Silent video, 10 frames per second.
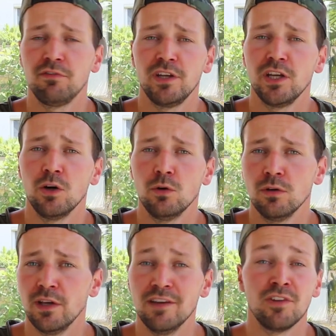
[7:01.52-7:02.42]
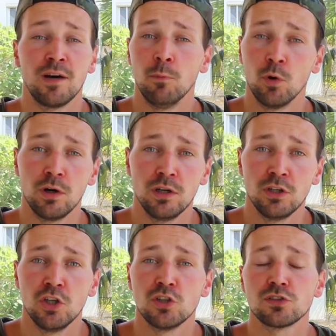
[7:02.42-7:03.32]
video, if not more.
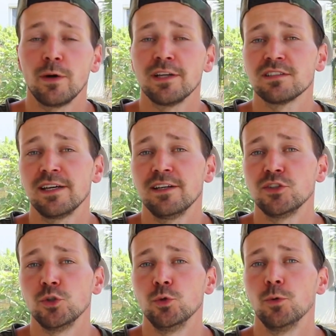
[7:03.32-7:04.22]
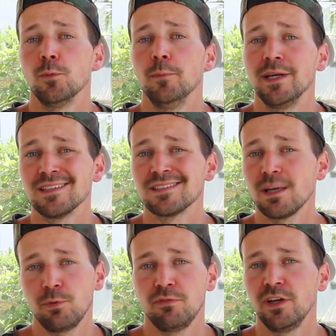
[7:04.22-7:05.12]
So I decided to make a
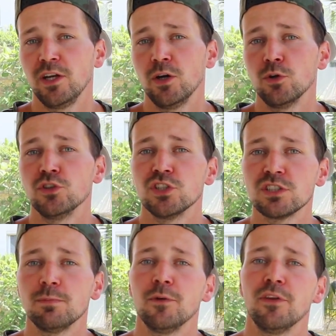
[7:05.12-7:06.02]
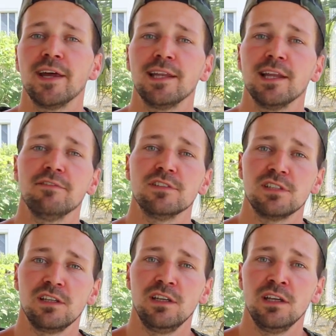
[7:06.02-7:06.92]
separate video just about the nightlife in
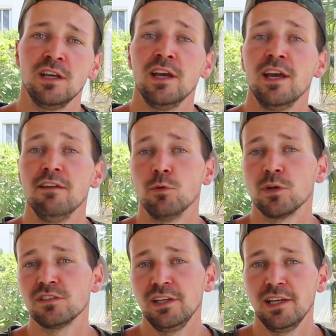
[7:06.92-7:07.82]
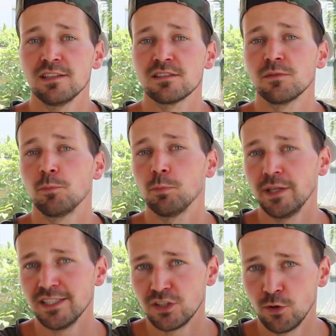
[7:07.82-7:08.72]
Sydney. If you want to see this,
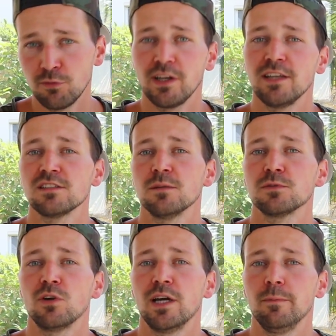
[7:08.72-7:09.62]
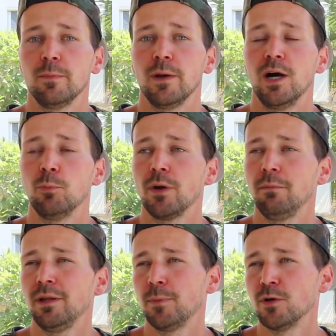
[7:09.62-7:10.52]
please don't forget to subscribe. I'll
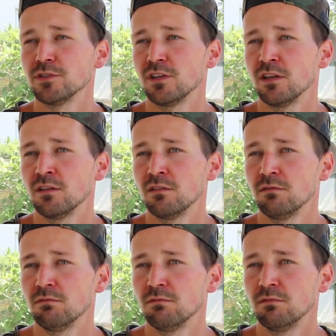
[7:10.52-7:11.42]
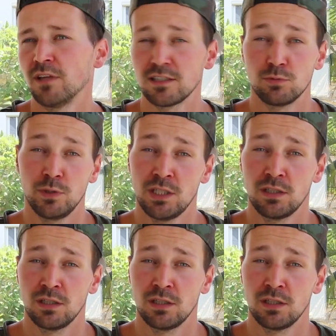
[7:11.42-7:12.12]
probably post it next week.